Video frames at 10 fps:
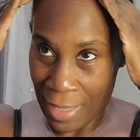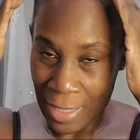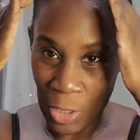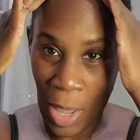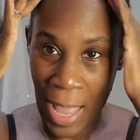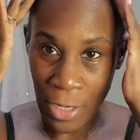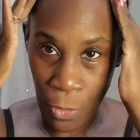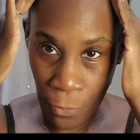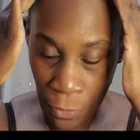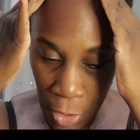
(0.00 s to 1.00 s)
So I
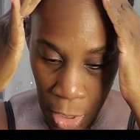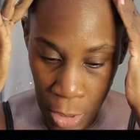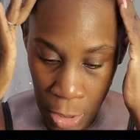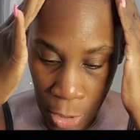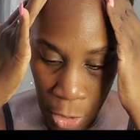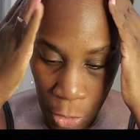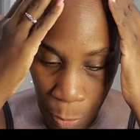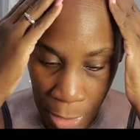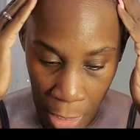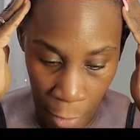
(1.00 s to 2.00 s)
do feel a little
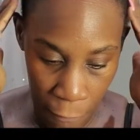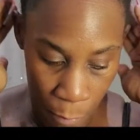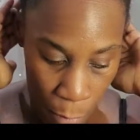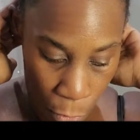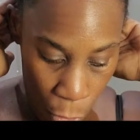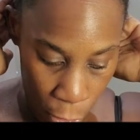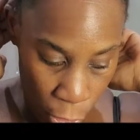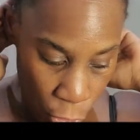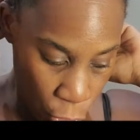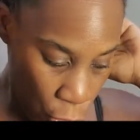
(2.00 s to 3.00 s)
bit of
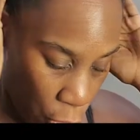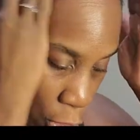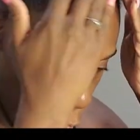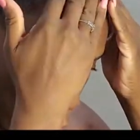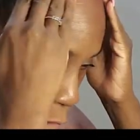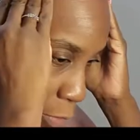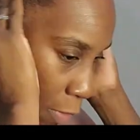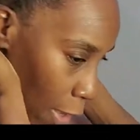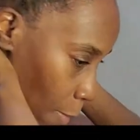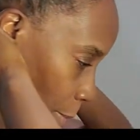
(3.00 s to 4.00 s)
moisture around